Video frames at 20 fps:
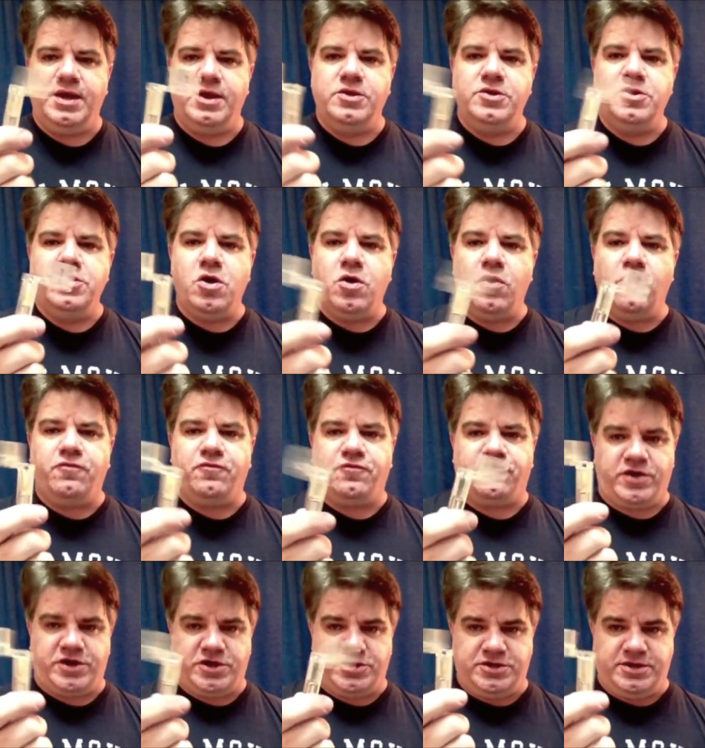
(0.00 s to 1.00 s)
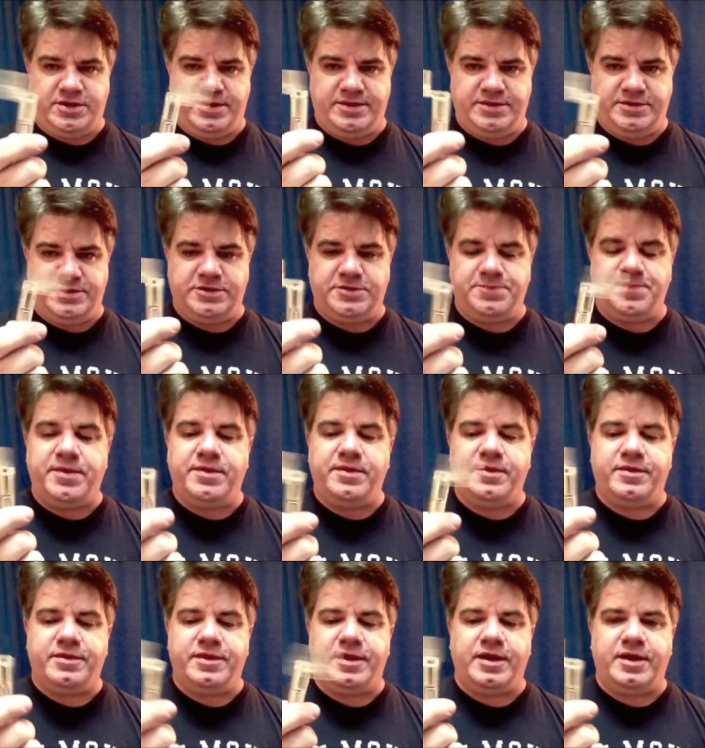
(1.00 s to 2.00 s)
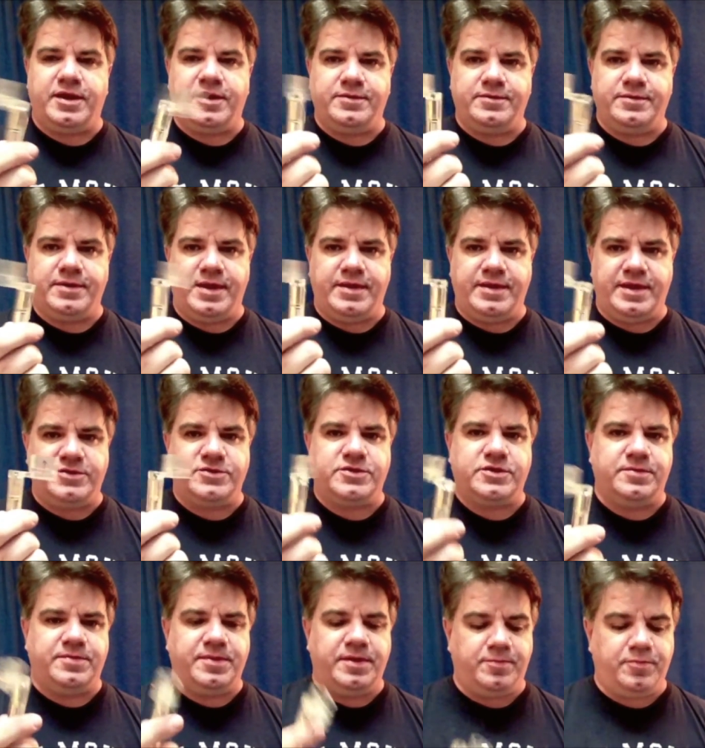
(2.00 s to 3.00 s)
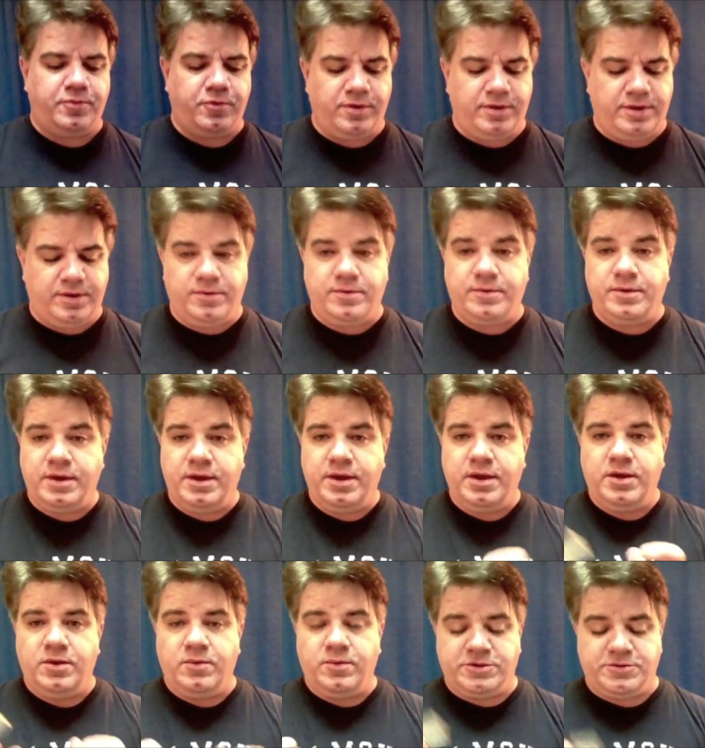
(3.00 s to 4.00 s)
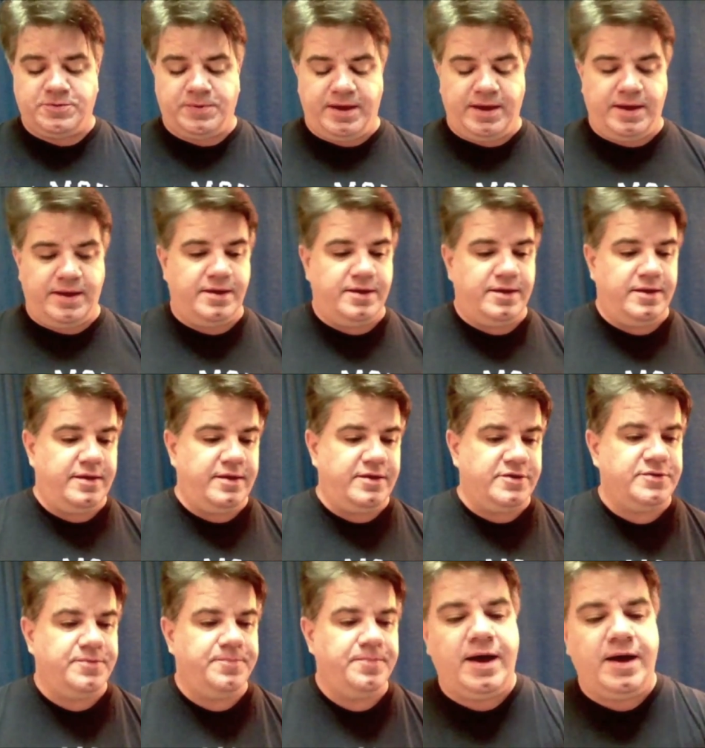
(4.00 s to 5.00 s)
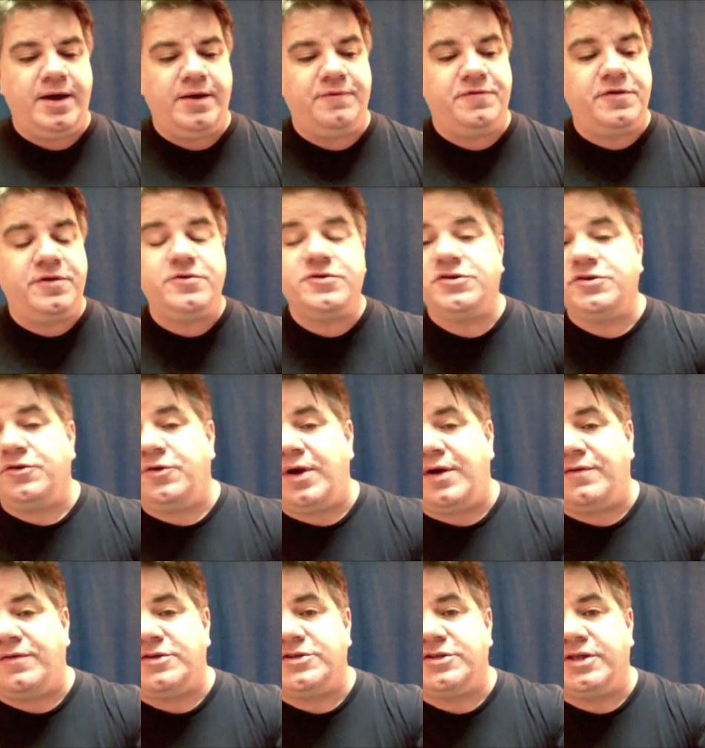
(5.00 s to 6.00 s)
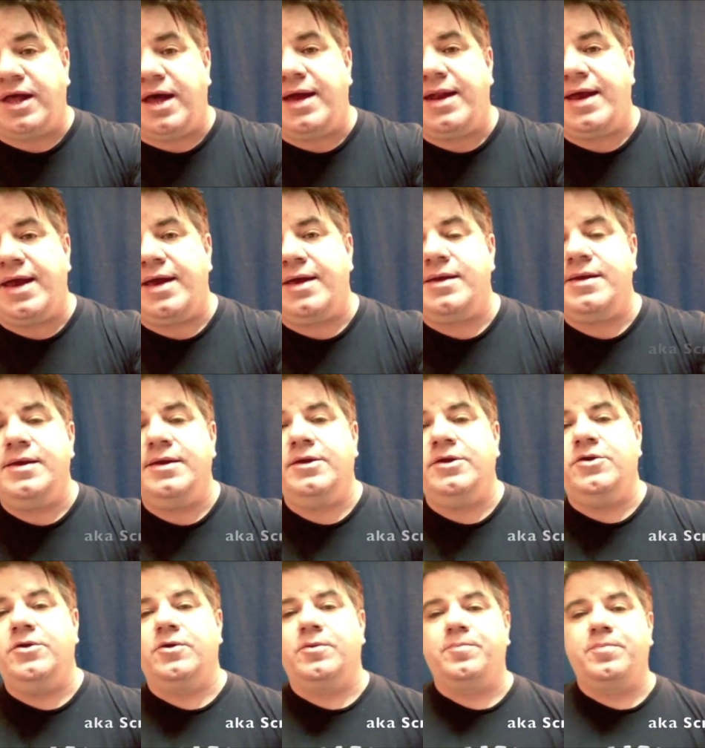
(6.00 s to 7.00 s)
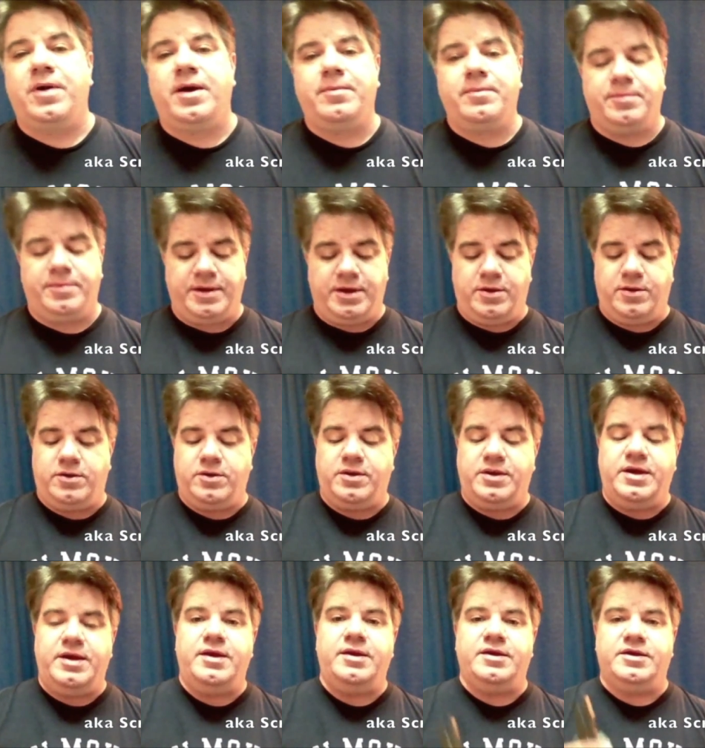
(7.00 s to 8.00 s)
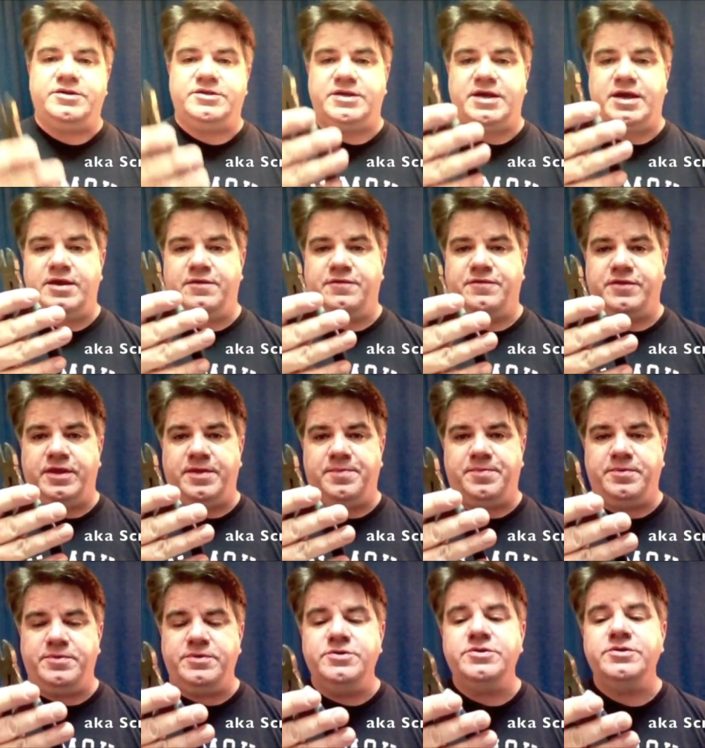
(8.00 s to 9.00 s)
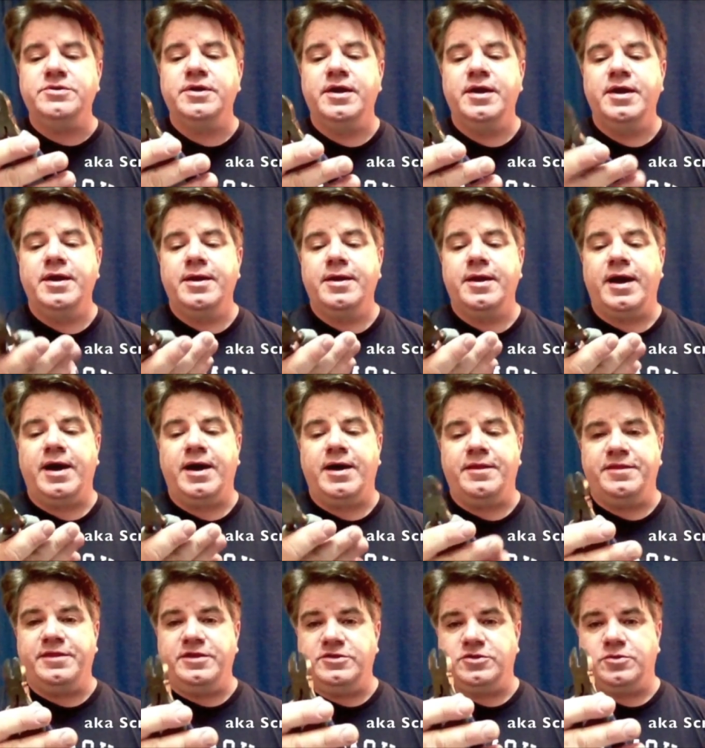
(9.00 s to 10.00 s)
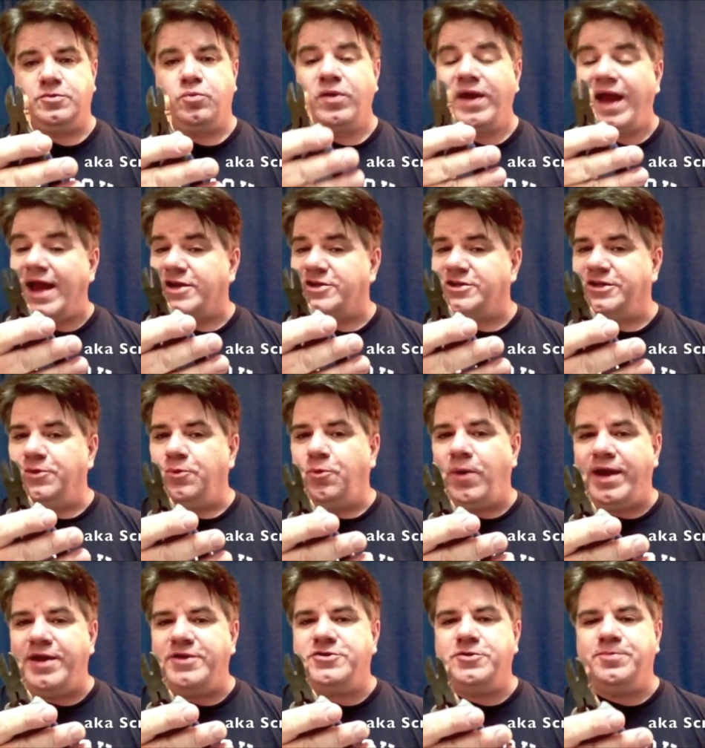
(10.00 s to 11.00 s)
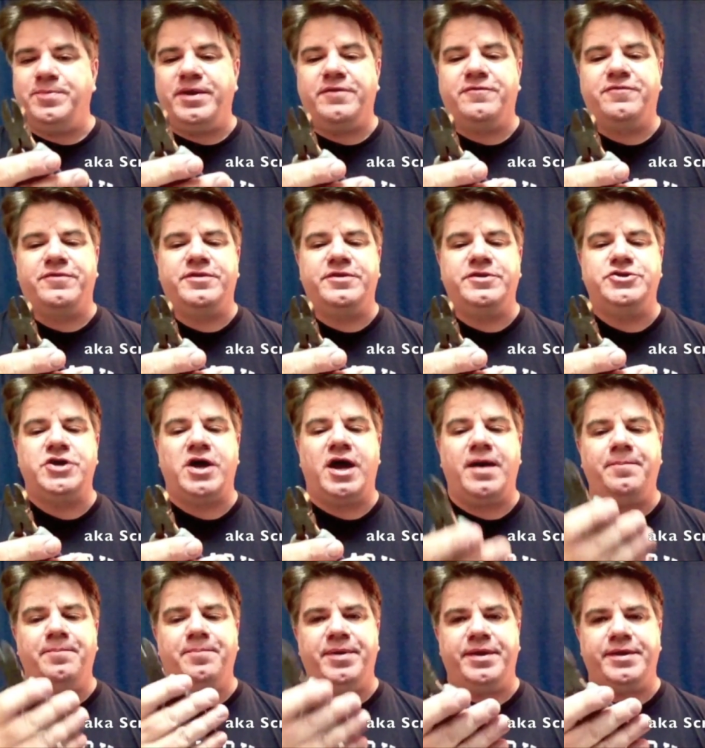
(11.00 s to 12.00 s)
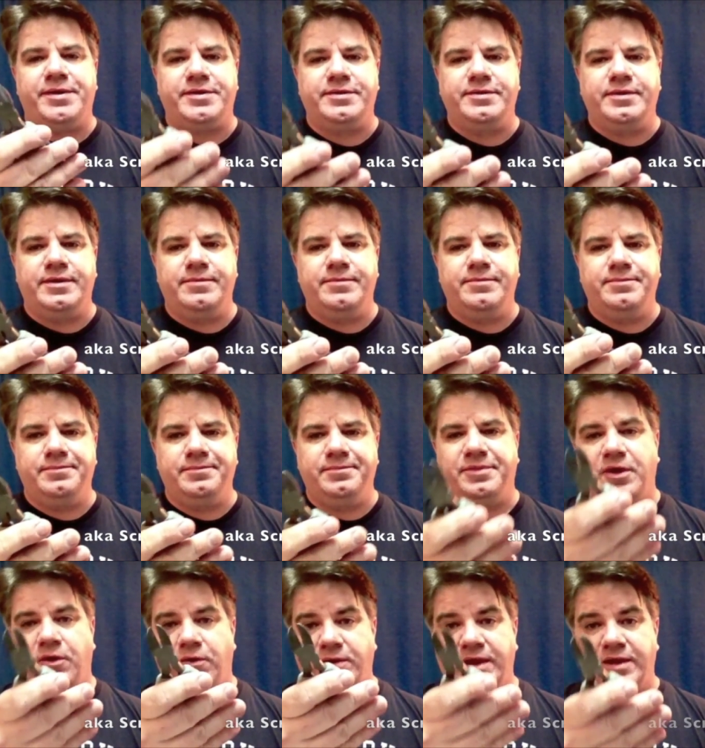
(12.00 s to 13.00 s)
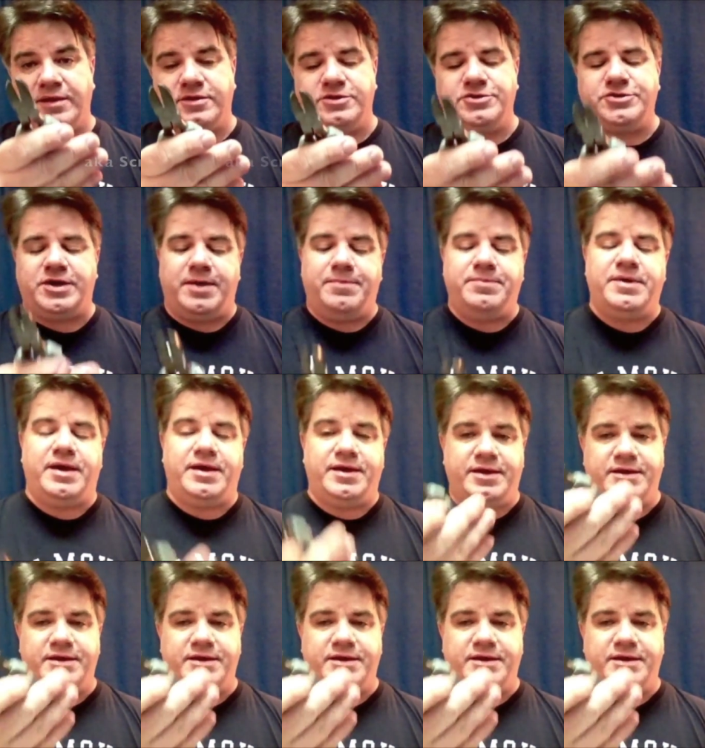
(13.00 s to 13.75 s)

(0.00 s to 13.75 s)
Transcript: no friction as you spin the thing, and, and that's going to be important once we get into this. Uh, for those of you who have a slot head, you're probably going to need a set of clippers. Uh, these are re- actually way too big for the job, but they'll get the job done.